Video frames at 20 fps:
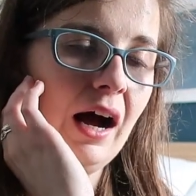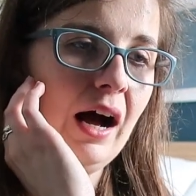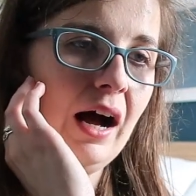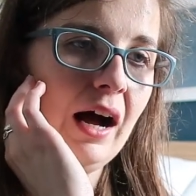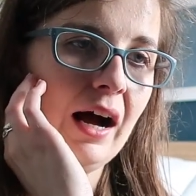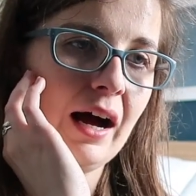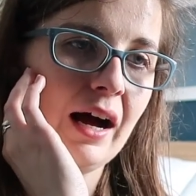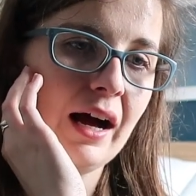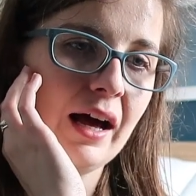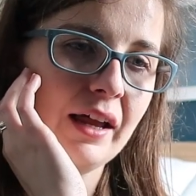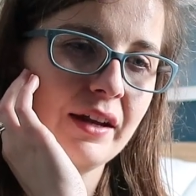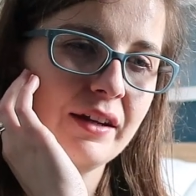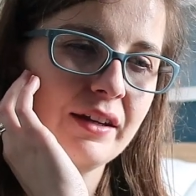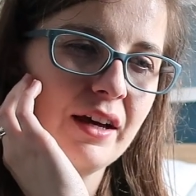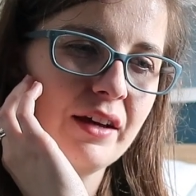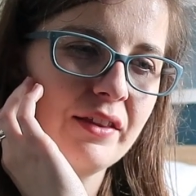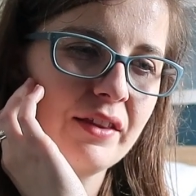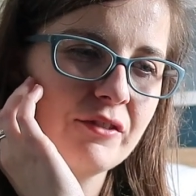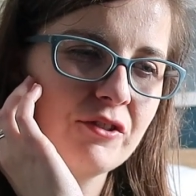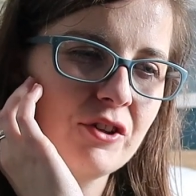
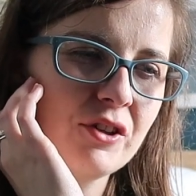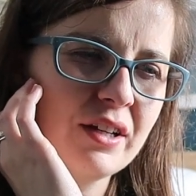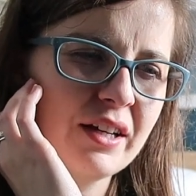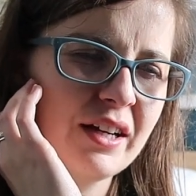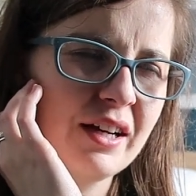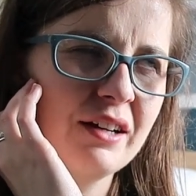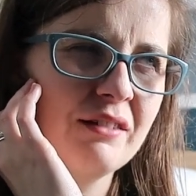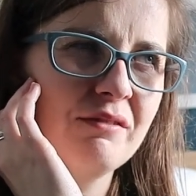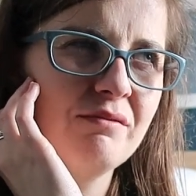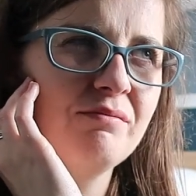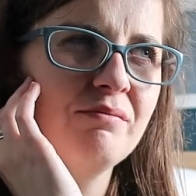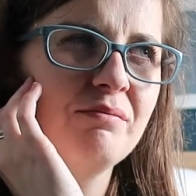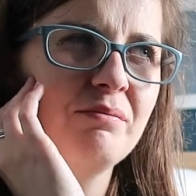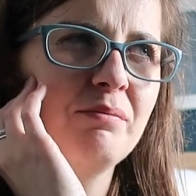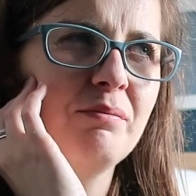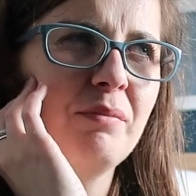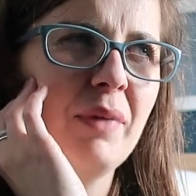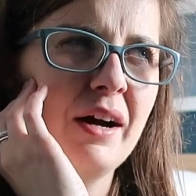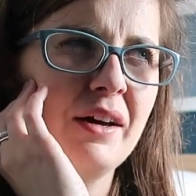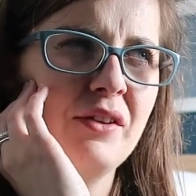and they've got like a
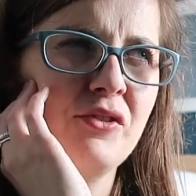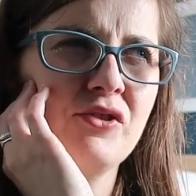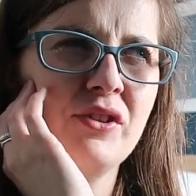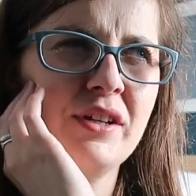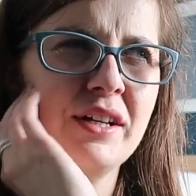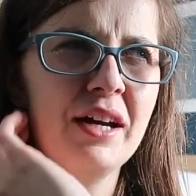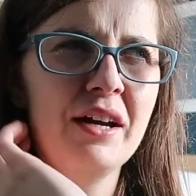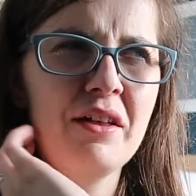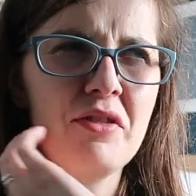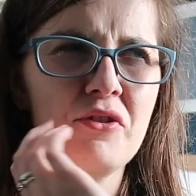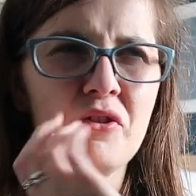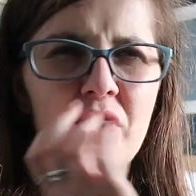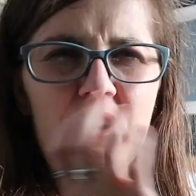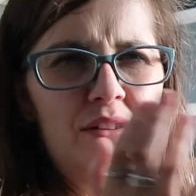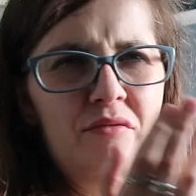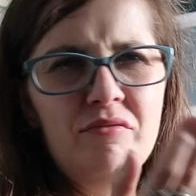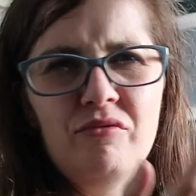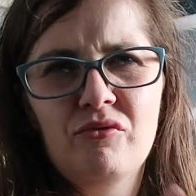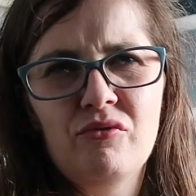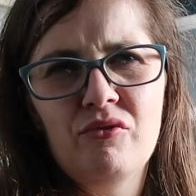buy three, get three
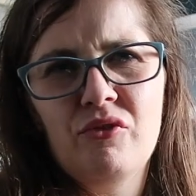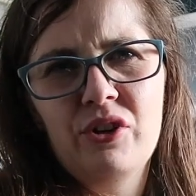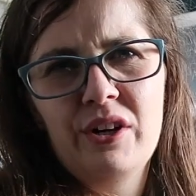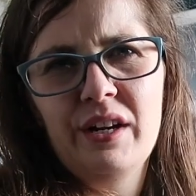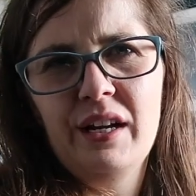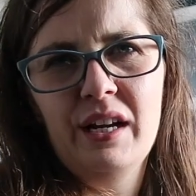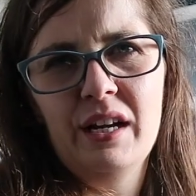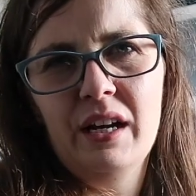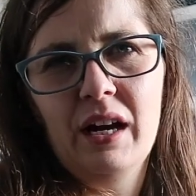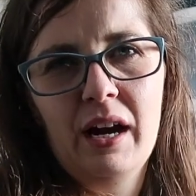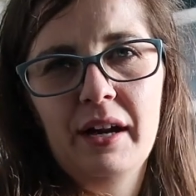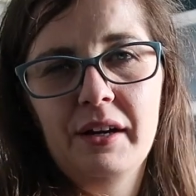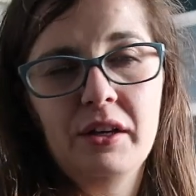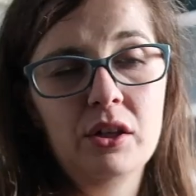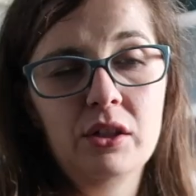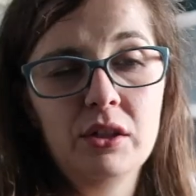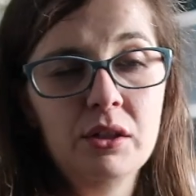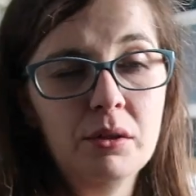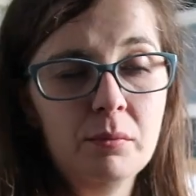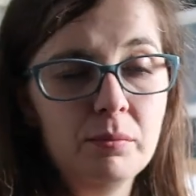free, I
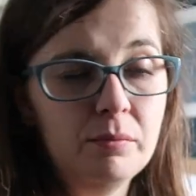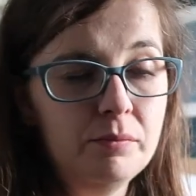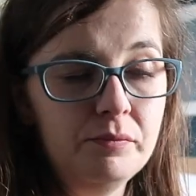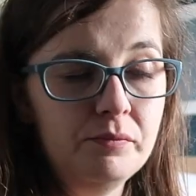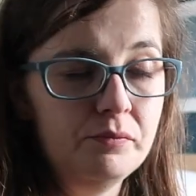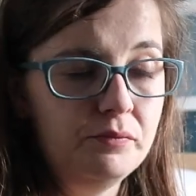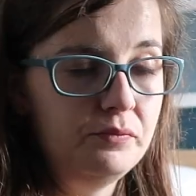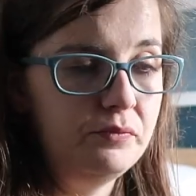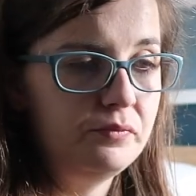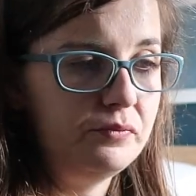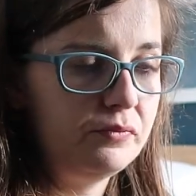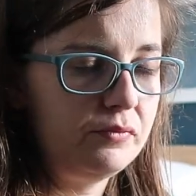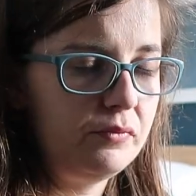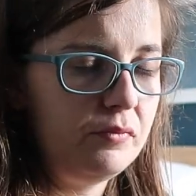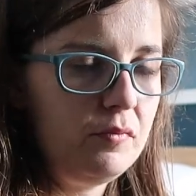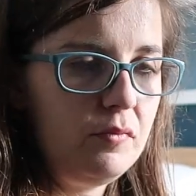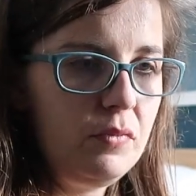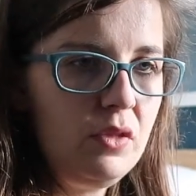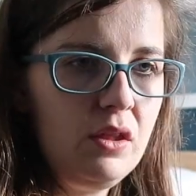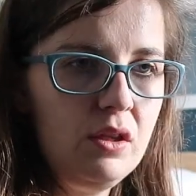don't know,
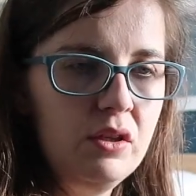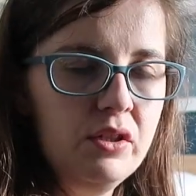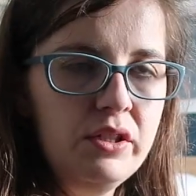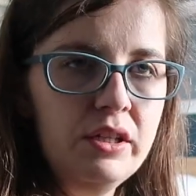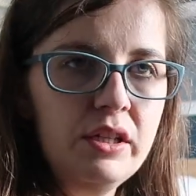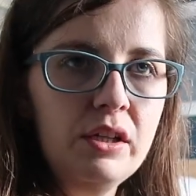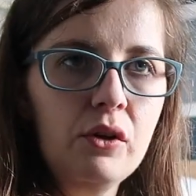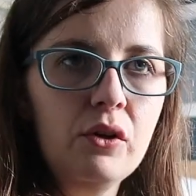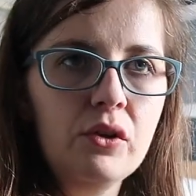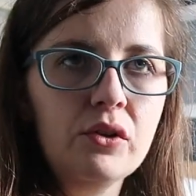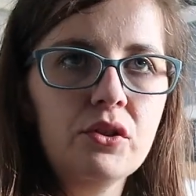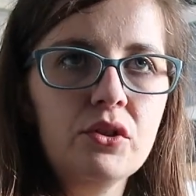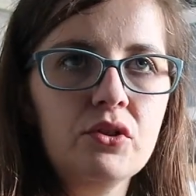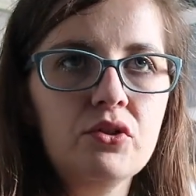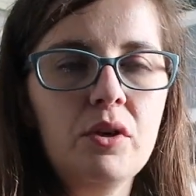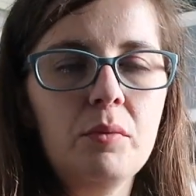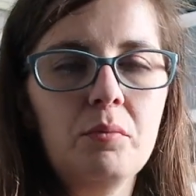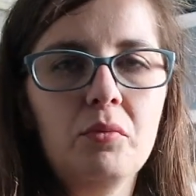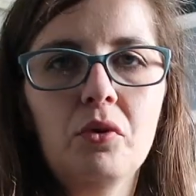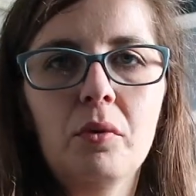deal on.
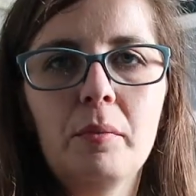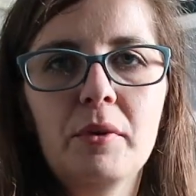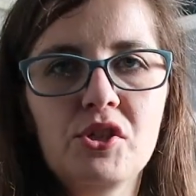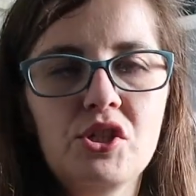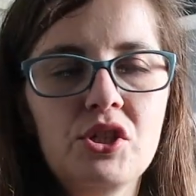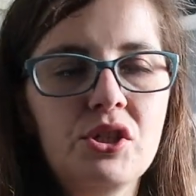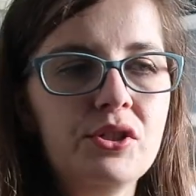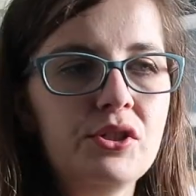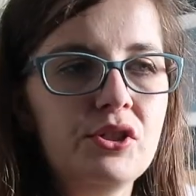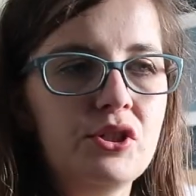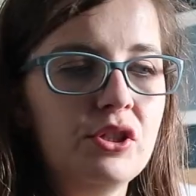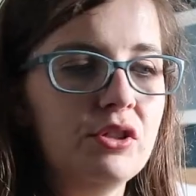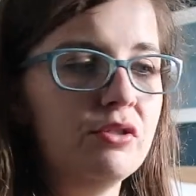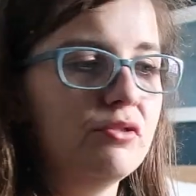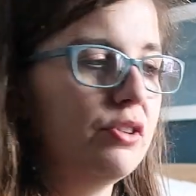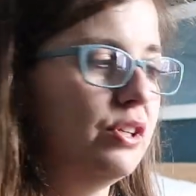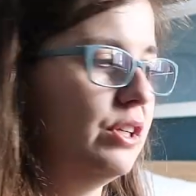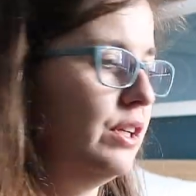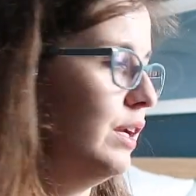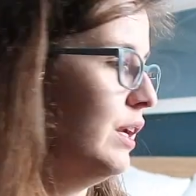So I bought a bunch of
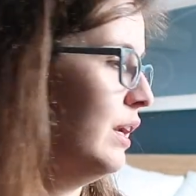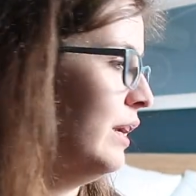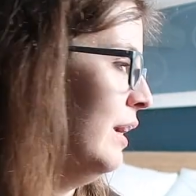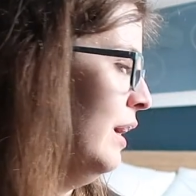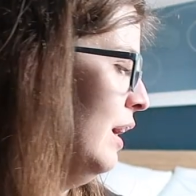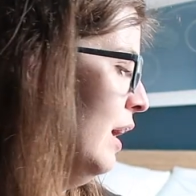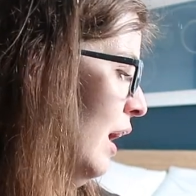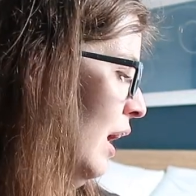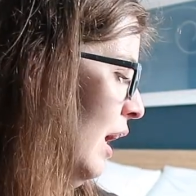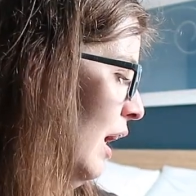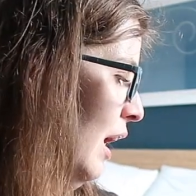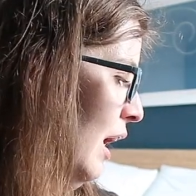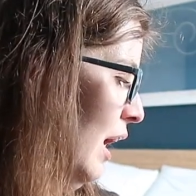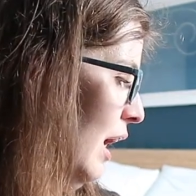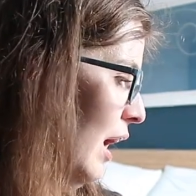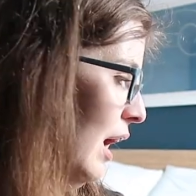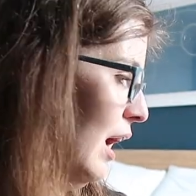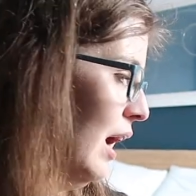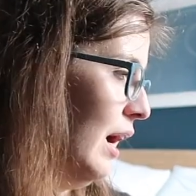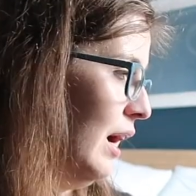jewellery.
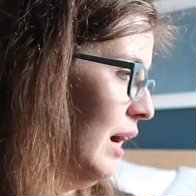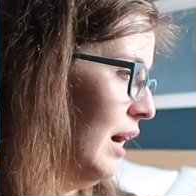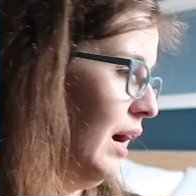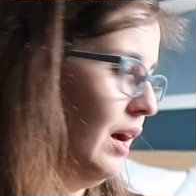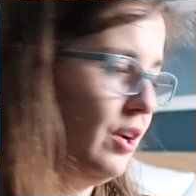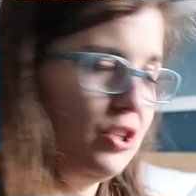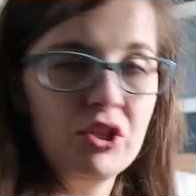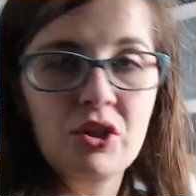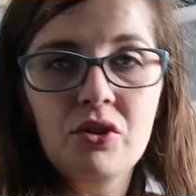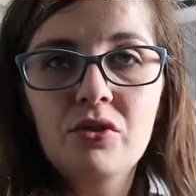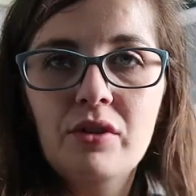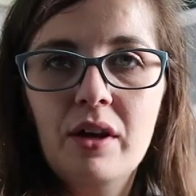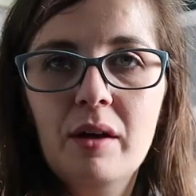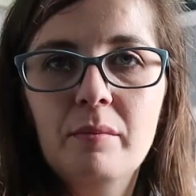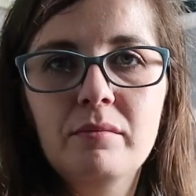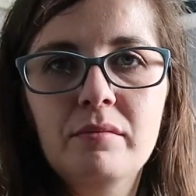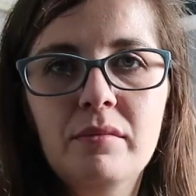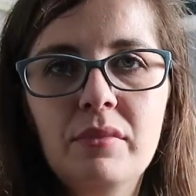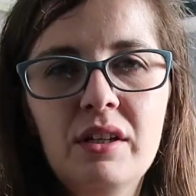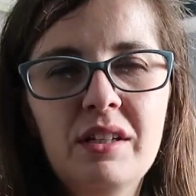Uh, I'll show you
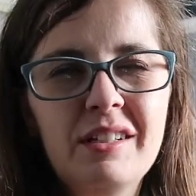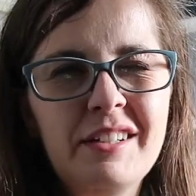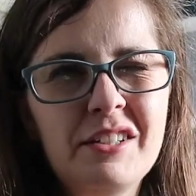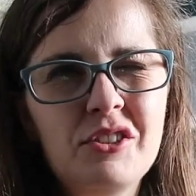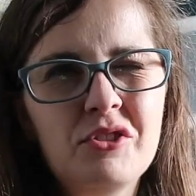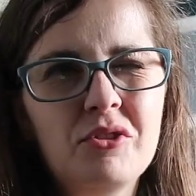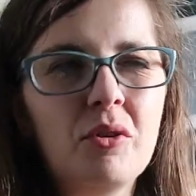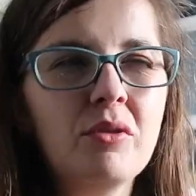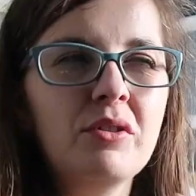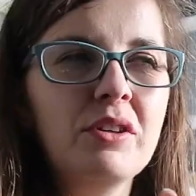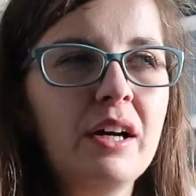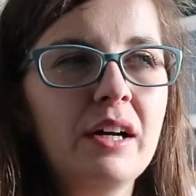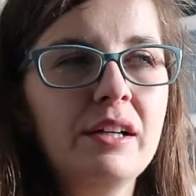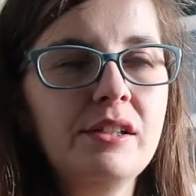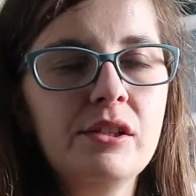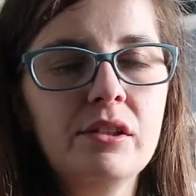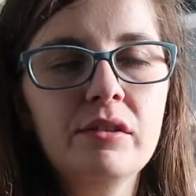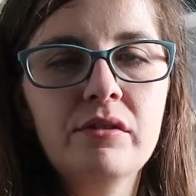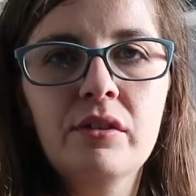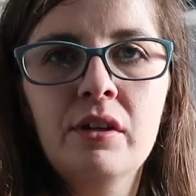them later on,
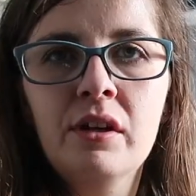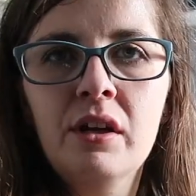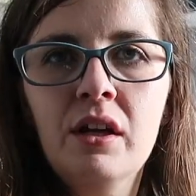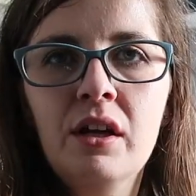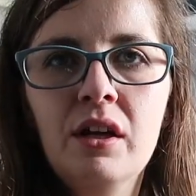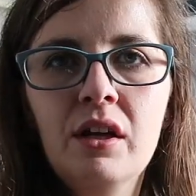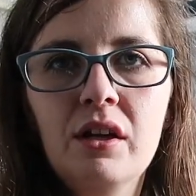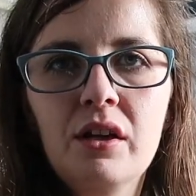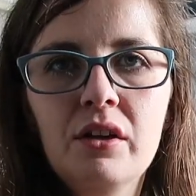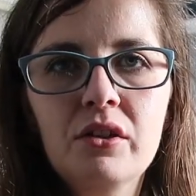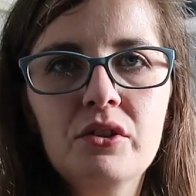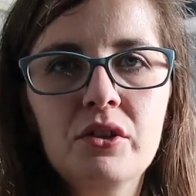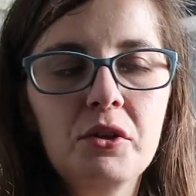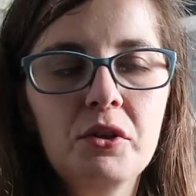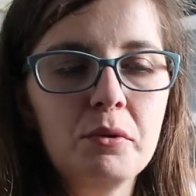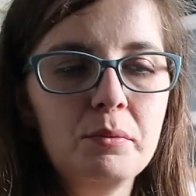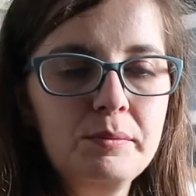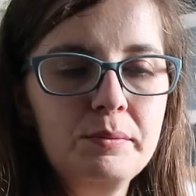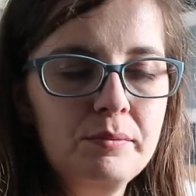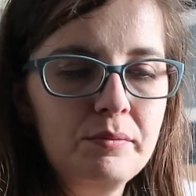kind of.
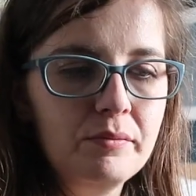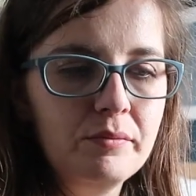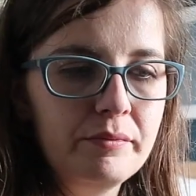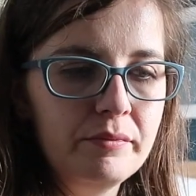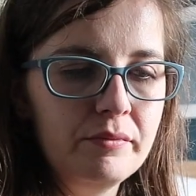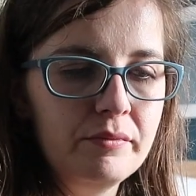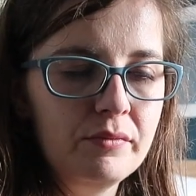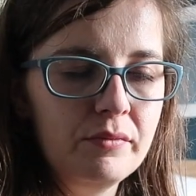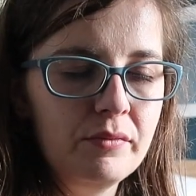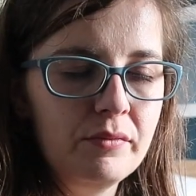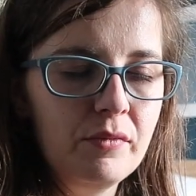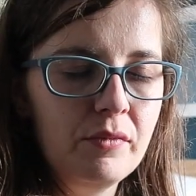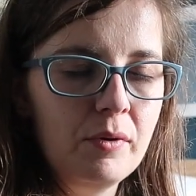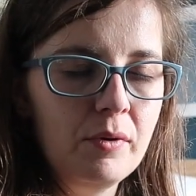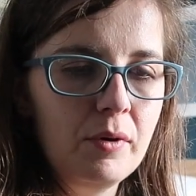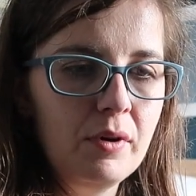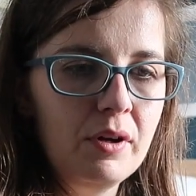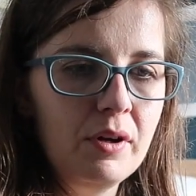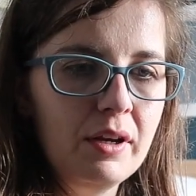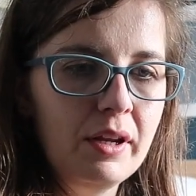So,
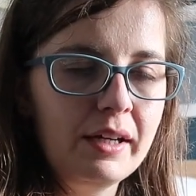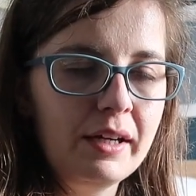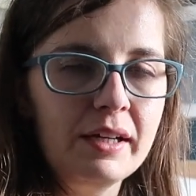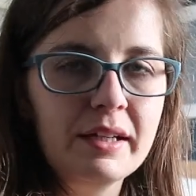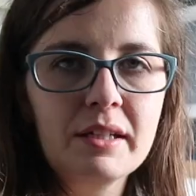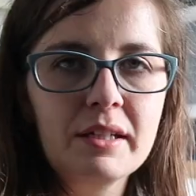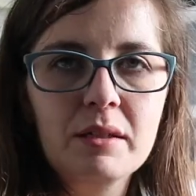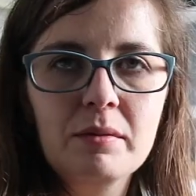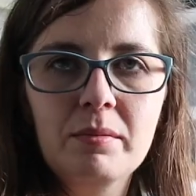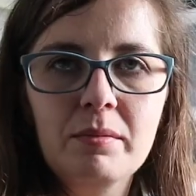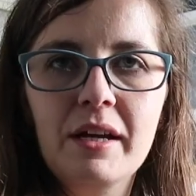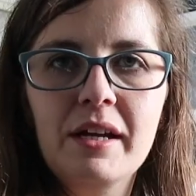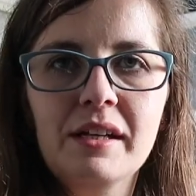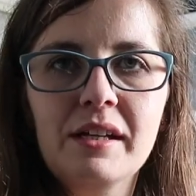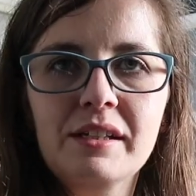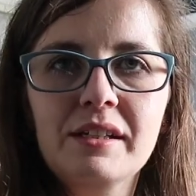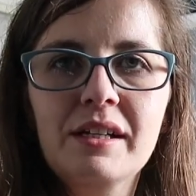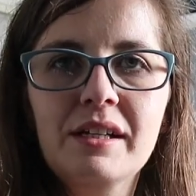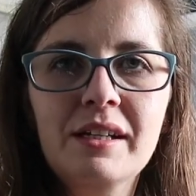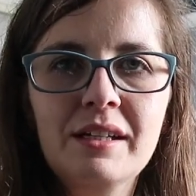like I
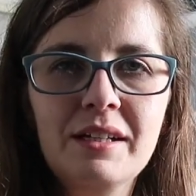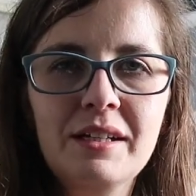explained,